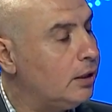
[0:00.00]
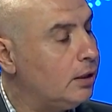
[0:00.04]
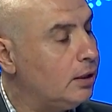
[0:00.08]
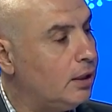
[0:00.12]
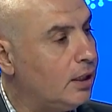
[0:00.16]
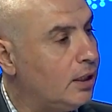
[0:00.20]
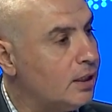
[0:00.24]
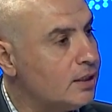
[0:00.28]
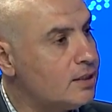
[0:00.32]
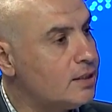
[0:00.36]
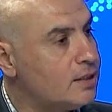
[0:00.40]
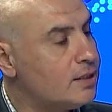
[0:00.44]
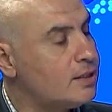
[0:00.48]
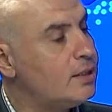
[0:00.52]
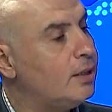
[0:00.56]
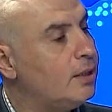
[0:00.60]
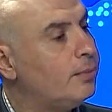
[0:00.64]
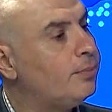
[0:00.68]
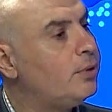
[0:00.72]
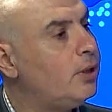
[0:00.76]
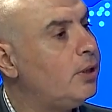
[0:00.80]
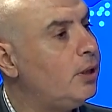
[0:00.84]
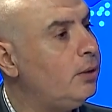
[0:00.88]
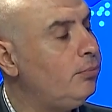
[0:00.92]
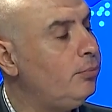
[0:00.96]
last
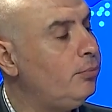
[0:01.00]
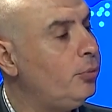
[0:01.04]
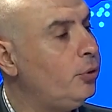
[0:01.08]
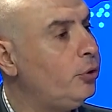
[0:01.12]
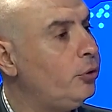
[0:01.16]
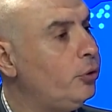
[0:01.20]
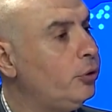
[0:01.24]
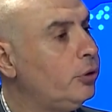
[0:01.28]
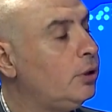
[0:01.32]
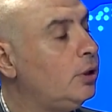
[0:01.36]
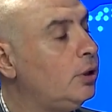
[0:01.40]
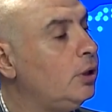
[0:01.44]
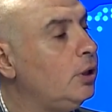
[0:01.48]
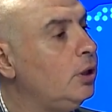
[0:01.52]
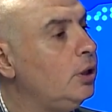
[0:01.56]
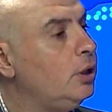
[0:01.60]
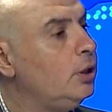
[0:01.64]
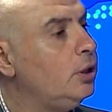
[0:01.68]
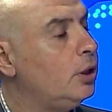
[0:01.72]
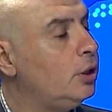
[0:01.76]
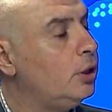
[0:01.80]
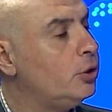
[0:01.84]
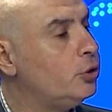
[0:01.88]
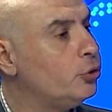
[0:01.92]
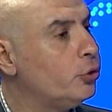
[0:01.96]
September,
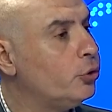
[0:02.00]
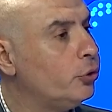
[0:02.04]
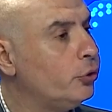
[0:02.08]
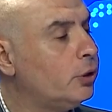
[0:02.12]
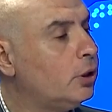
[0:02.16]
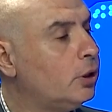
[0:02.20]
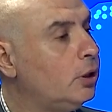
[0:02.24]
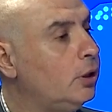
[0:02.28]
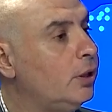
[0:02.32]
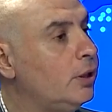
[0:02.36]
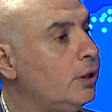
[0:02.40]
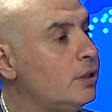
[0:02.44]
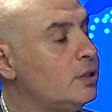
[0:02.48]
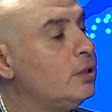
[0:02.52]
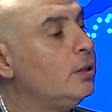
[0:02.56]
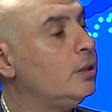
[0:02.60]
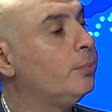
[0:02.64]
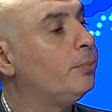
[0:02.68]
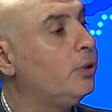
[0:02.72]
the joint list,